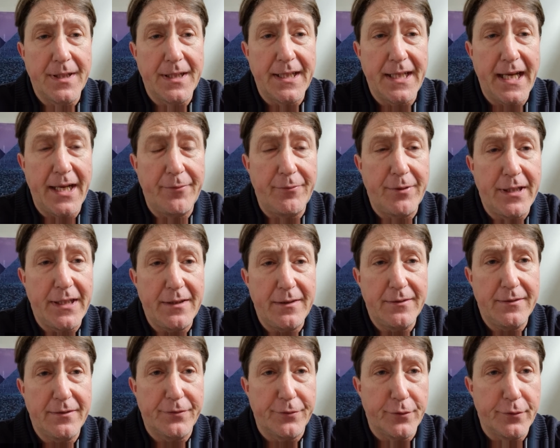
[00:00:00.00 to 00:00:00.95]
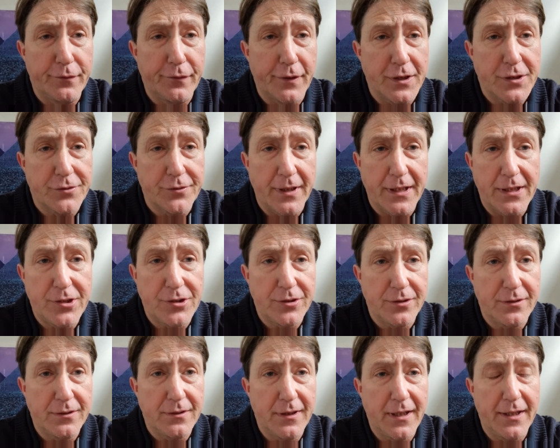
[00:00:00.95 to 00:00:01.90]
Henry, through
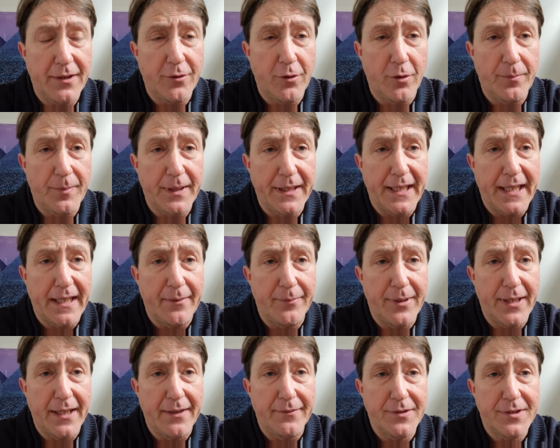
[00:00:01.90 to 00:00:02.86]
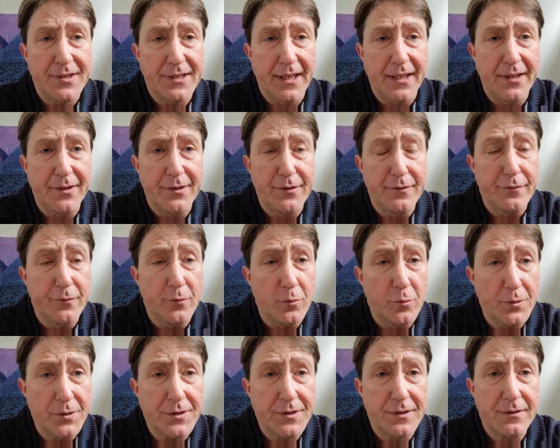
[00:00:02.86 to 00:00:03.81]
frustration at not being able to have a son,
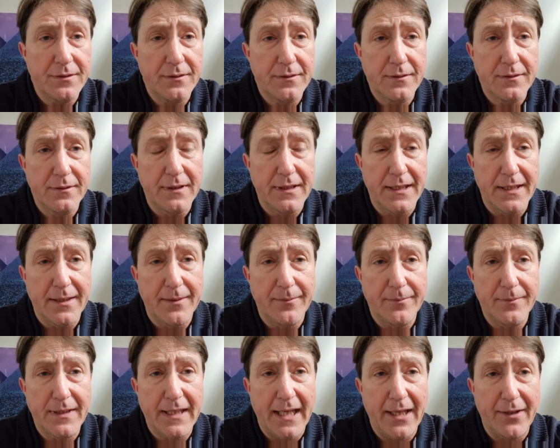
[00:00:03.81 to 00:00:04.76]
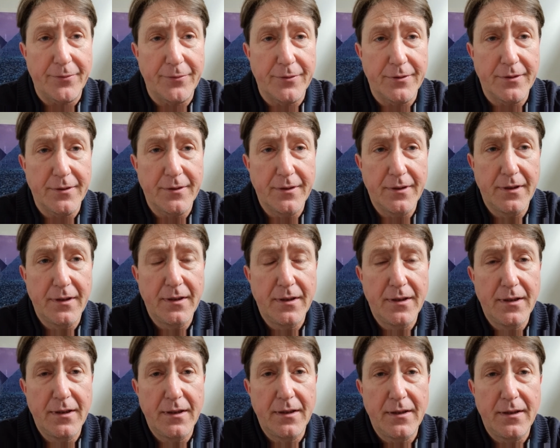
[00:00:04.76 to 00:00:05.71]
divorced Catherine
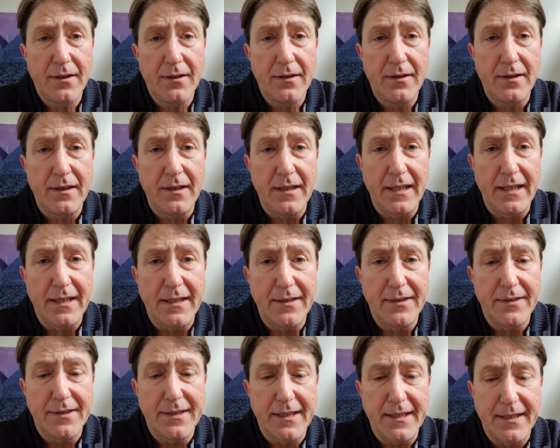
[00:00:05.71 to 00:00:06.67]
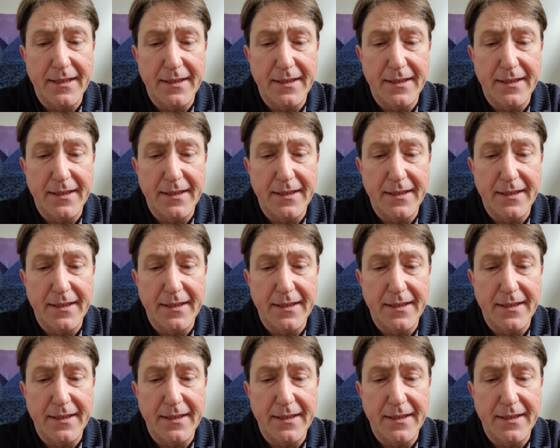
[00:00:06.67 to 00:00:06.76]
and